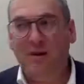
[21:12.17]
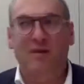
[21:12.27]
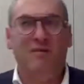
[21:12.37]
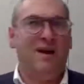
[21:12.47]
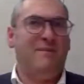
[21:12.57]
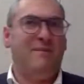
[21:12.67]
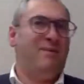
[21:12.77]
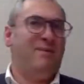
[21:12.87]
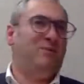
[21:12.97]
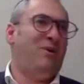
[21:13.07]
to me, oh,
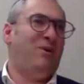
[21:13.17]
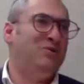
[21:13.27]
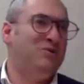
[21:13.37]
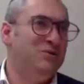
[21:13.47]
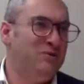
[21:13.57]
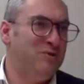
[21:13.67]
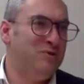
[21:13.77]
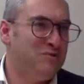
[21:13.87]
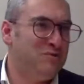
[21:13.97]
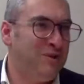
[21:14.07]
Rabbi, what's with all those
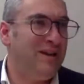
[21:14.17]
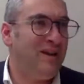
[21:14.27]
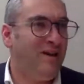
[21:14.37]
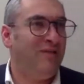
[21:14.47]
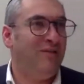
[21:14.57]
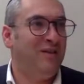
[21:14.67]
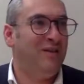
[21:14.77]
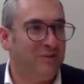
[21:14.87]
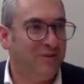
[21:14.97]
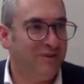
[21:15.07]
Jewish bleeding heart
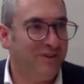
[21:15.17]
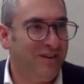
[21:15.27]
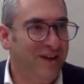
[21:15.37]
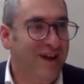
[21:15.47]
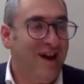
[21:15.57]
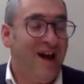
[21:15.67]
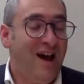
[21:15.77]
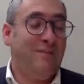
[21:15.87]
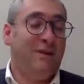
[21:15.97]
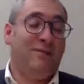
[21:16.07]
liberals?
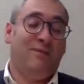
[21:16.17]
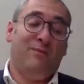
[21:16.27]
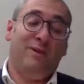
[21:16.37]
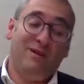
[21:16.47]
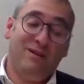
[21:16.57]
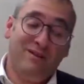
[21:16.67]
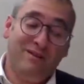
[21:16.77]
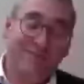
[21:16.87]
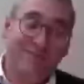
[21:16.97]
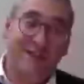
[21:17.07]
I'm like,
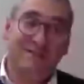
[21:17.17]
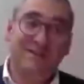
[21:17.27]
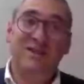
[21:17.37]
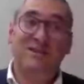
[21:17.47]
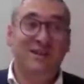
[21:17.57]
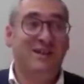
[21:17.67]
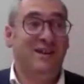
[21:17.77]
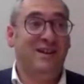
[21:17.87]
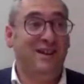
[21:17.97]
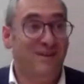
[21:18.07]
well, that's in our
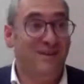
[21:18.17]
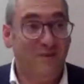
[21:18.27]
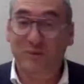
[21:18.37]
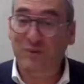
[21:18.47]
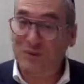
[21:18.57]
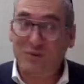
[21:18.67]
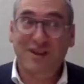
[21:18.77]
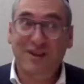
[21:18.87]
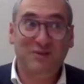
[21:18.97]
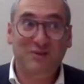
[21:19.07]
DNA because we were
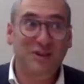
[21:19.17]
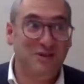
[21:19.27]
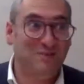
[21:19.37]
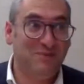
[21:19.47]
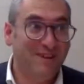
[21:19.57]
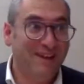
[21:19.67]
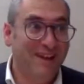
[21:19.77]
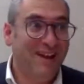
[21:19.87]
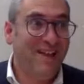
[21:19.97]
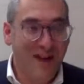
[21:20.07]
slaves in Egypt.
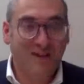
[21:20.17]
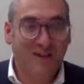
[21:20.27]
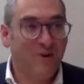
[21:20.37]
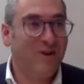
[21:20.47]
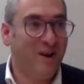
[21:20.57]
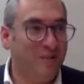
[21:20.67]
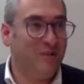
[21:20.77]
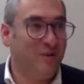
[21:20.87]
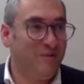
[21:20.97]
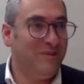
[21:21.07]
That's where it
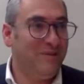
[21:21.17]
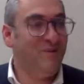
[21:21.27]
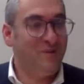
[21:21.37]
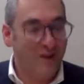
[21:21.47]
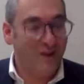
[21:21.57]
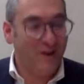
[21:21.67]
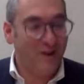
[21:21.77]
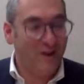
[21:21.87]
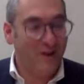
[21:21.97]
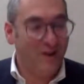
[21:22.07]
comes from. It's a
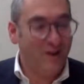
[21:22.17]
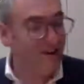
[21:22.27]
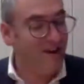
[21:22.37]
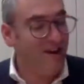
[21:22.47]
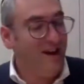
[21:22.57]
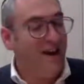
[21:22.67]
very Jewish thing.